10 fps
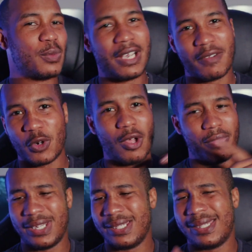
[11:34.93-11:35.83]
we cover all
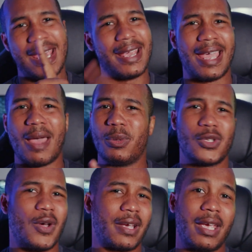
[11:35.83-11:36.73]
things tech, Apple
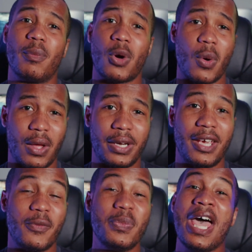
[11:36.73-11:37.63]
Talk, and Pro Audio.